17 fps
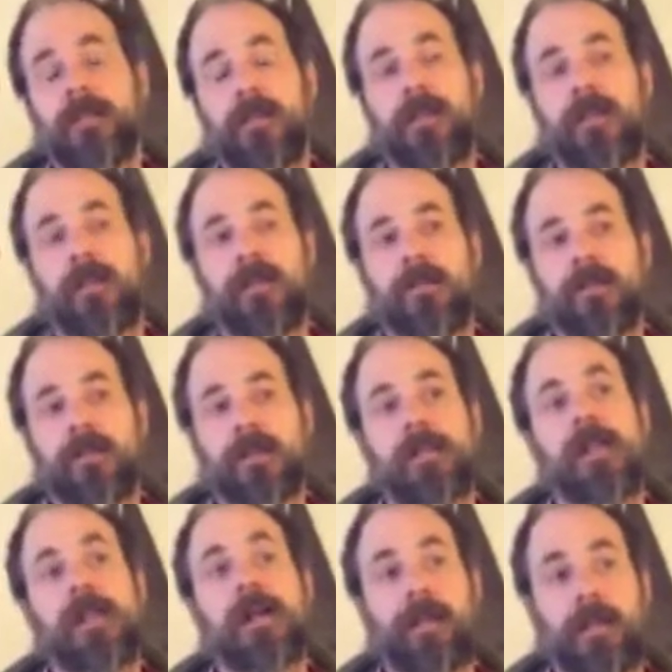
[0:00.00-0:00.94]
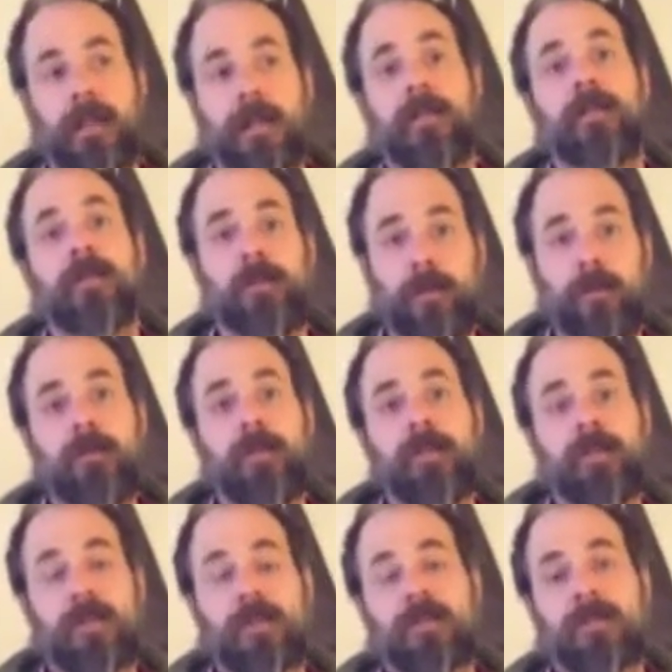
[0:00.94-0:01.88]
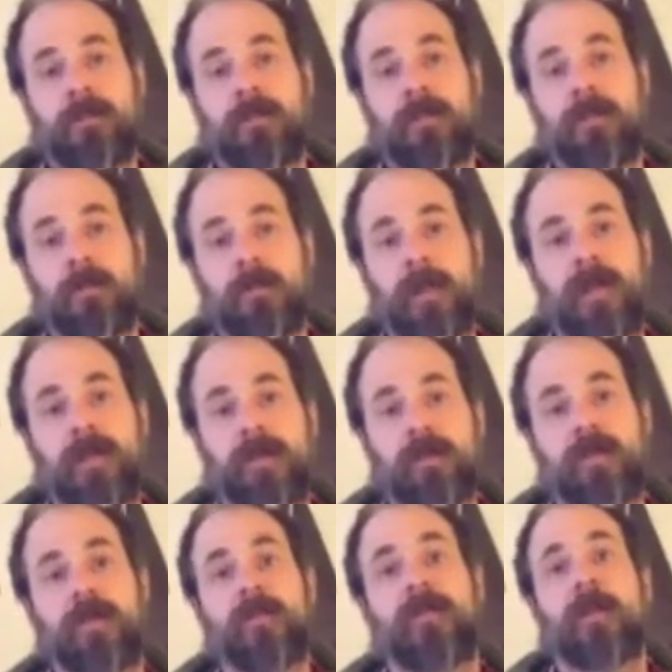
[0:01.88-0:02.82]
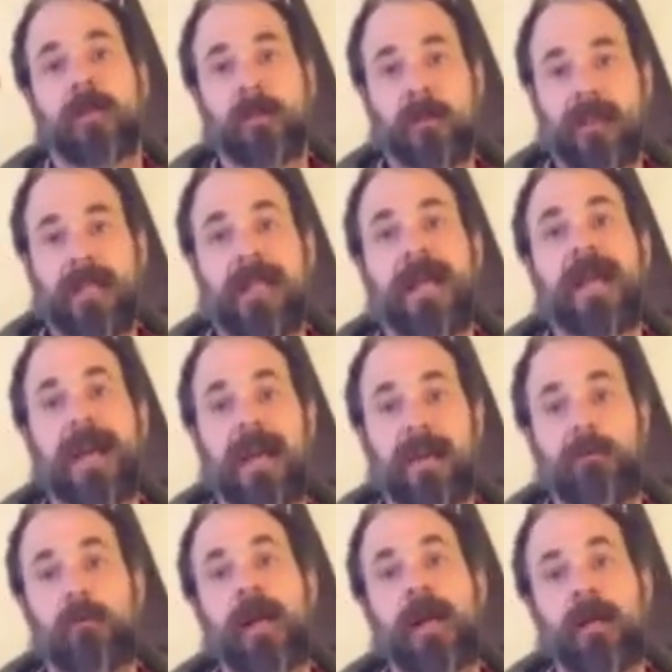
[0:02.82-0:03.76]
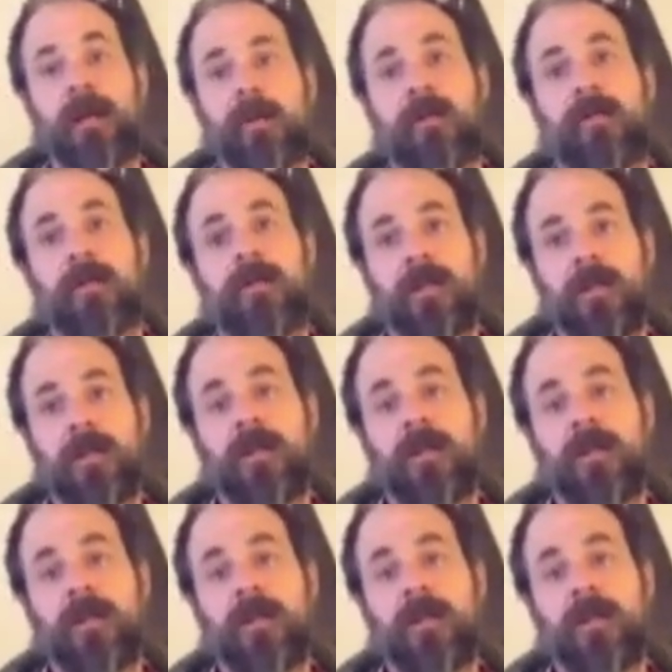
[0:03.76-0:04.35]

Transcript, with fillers: You know, not like huge, monstrous floods, but they have minor